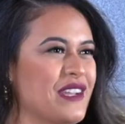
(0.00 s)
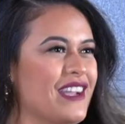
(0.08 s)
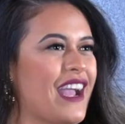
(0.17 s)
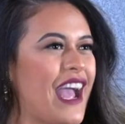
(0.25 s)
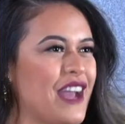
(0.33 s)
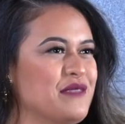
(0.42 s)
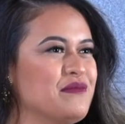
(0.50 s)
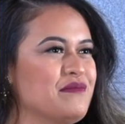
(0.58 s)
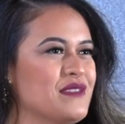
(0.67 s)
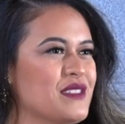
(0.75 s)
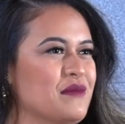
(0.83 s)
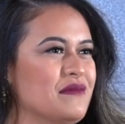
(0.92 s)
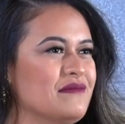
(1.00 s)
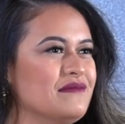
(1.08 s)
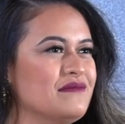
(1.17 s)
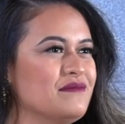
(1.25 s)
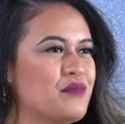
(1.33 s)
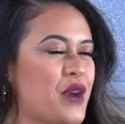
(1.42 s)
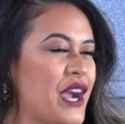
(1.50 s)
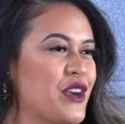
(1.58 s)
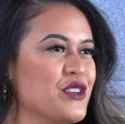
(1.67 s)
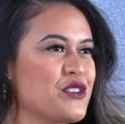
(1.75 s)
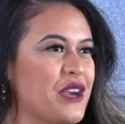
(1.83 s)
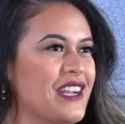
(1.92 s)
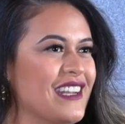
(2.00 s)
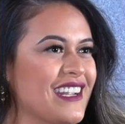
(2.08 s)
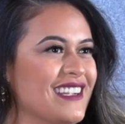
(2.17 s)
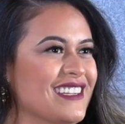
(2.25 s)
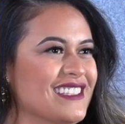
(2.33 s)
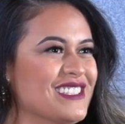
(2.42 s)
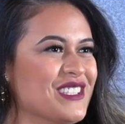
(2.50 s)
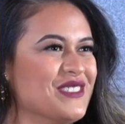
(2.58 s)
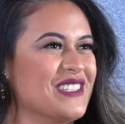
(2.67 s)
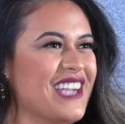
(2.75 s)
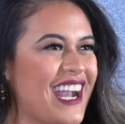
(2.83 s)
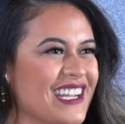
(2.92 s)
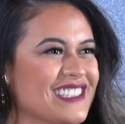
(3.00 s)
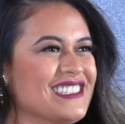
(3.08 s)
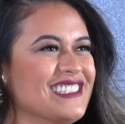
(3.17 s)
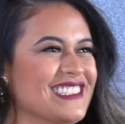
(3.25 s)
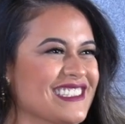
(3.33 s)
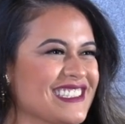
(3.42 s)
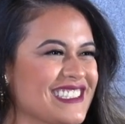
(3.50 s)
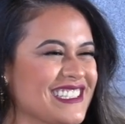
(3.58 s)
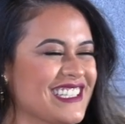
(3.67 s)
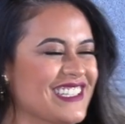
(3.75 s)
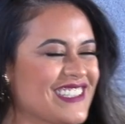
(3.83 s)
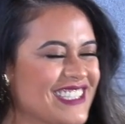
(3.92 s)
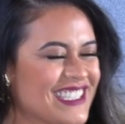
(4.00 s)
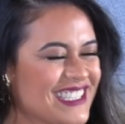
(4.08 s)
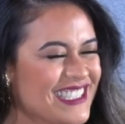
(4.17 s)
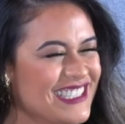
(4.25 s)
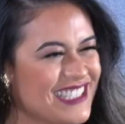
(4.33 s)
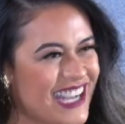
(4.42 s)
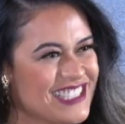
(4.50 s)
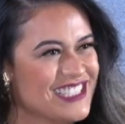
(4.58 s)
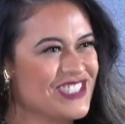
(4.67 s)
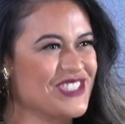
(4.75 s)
we had some prior training until we got to, you know, got to